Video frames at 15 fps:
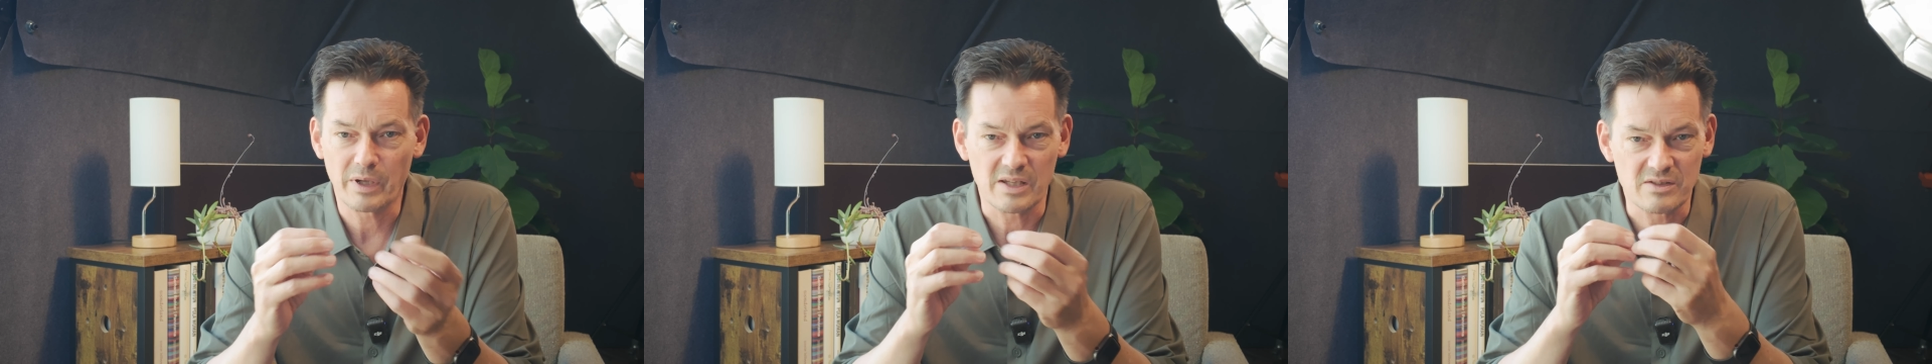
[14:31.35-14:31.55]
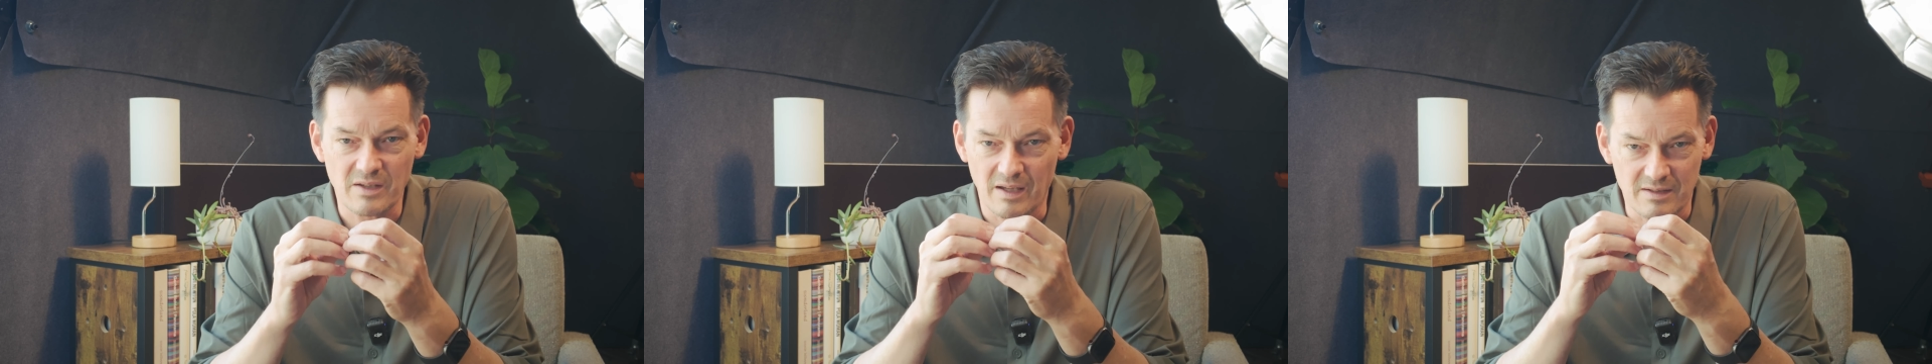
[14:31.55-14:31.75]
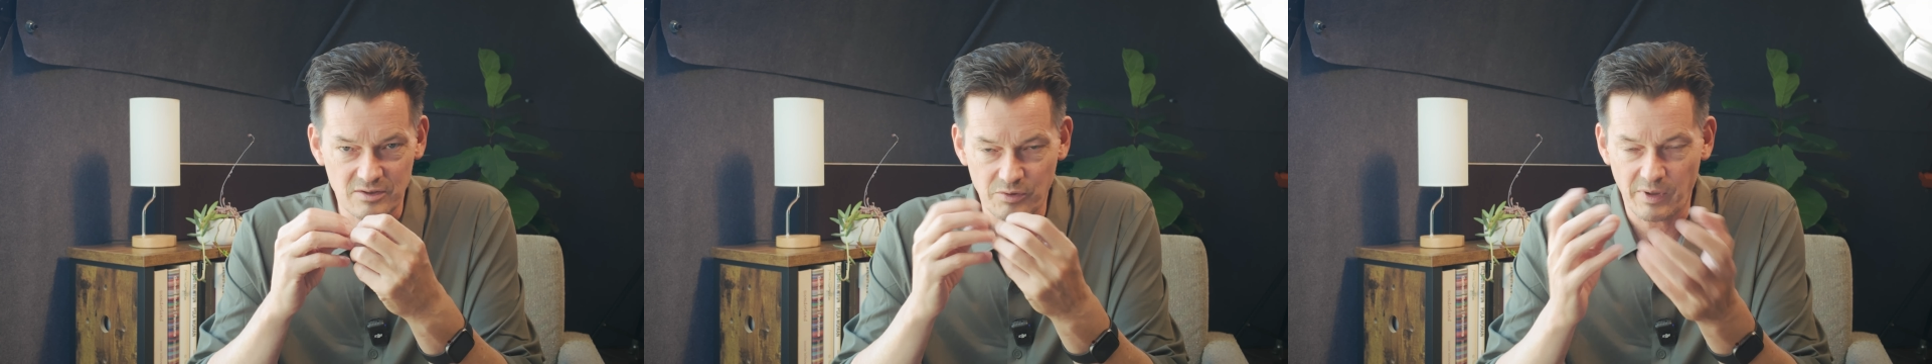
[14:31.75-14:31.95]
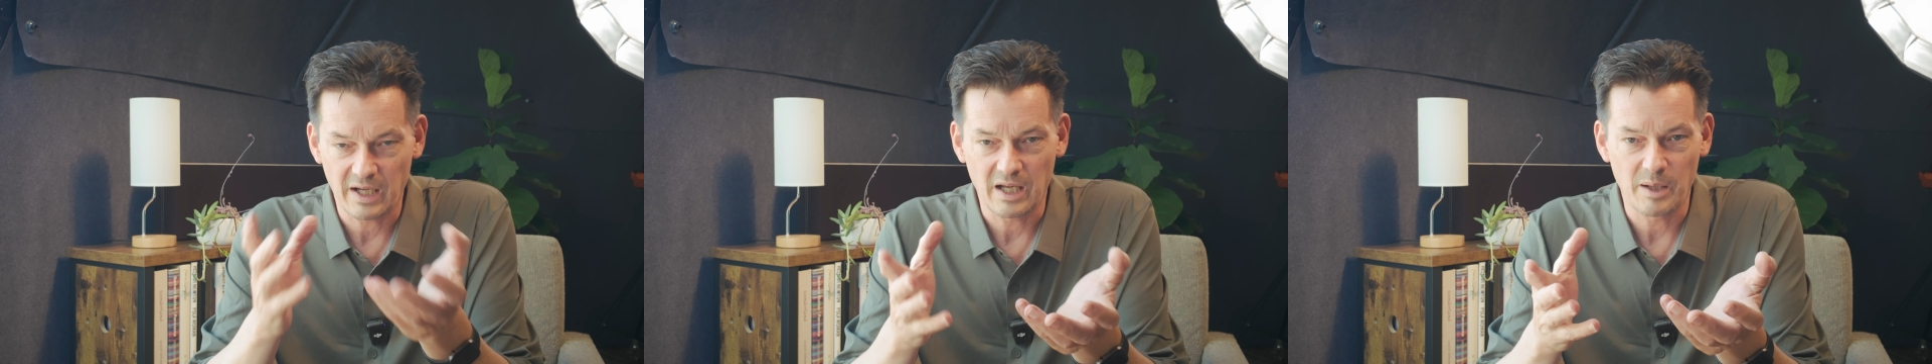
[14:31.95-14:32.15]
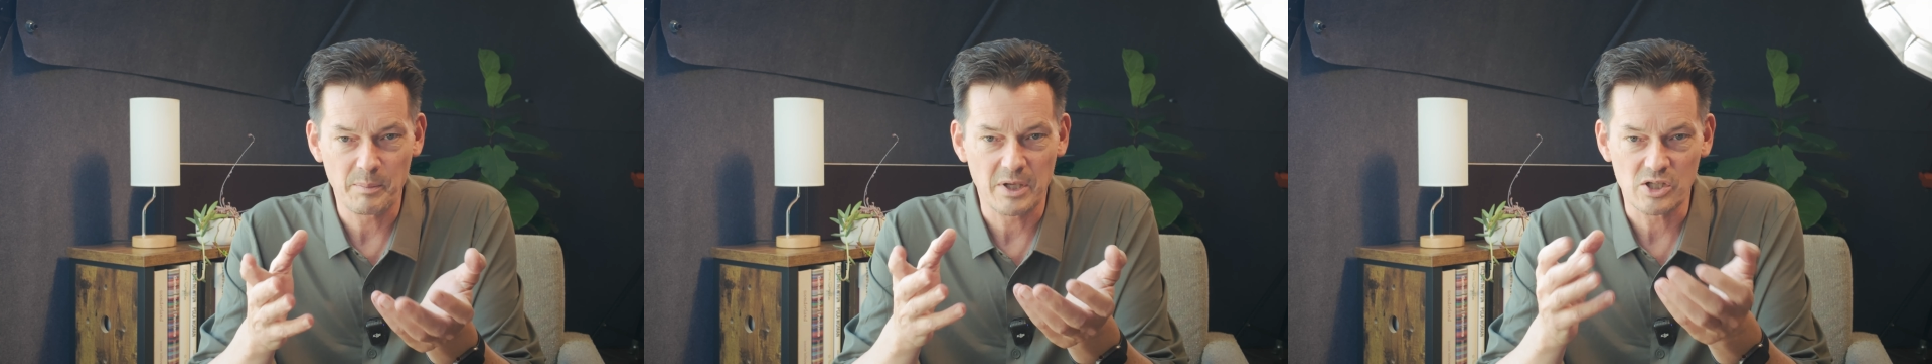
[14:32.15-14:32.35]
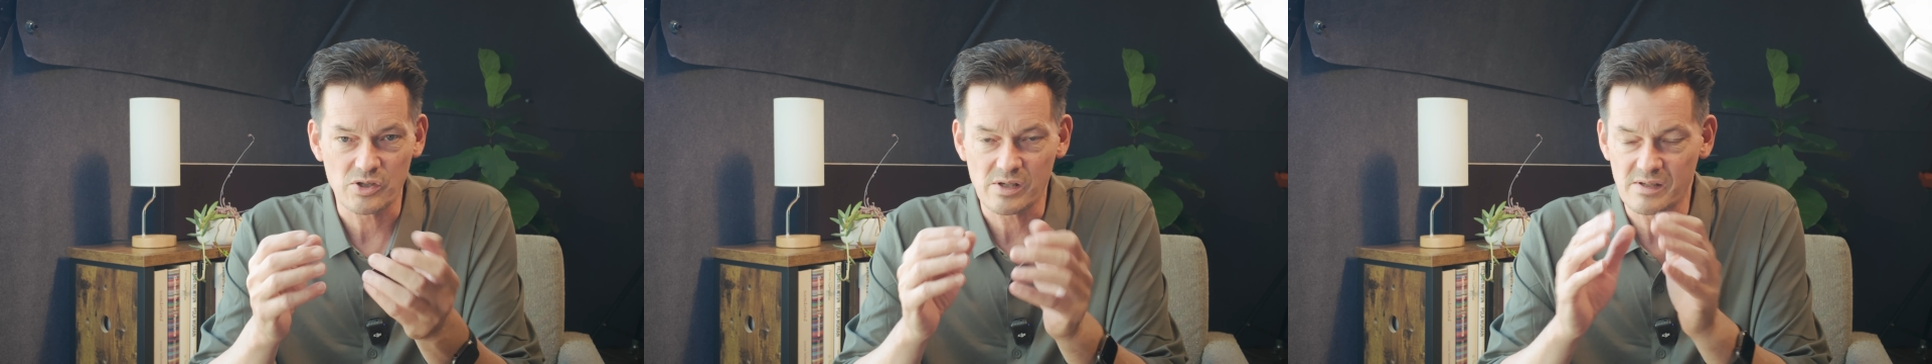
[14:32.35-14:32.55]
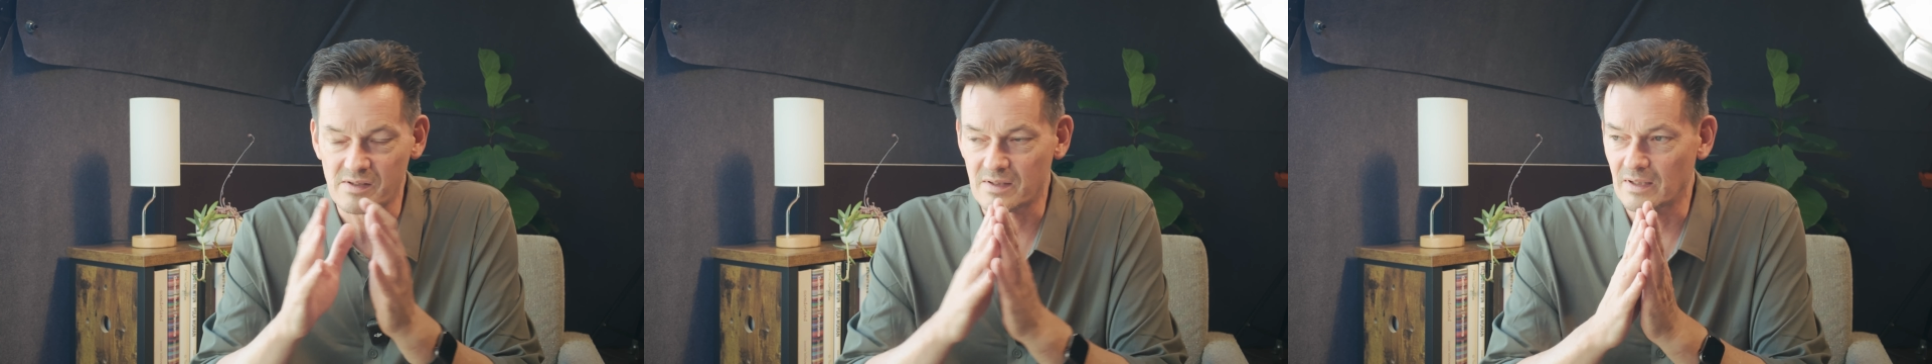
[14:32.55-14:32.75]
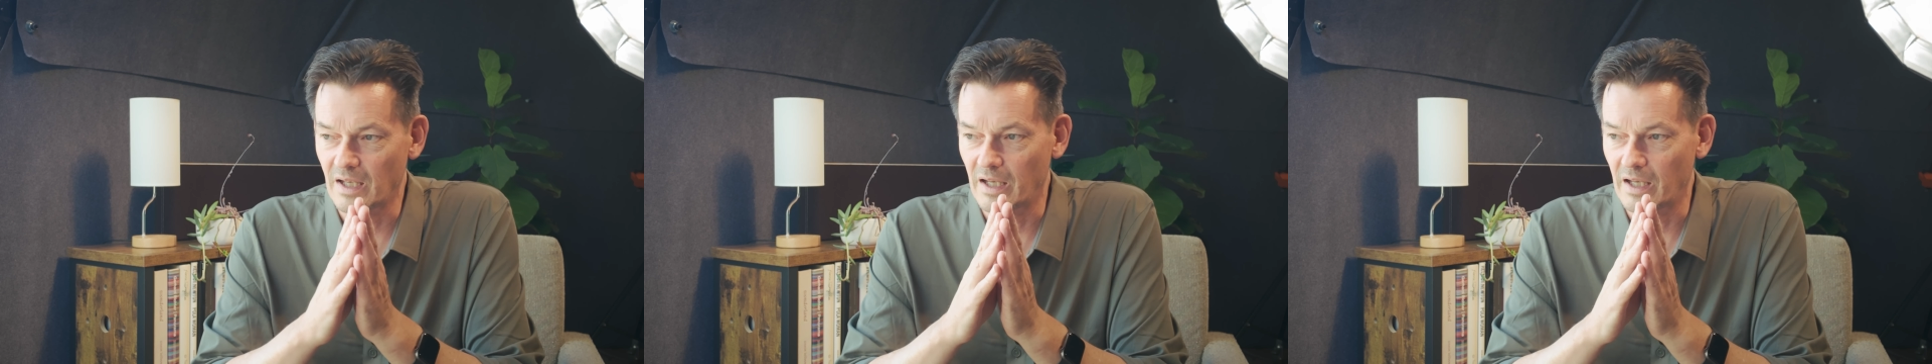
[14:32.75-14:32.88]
It's great images,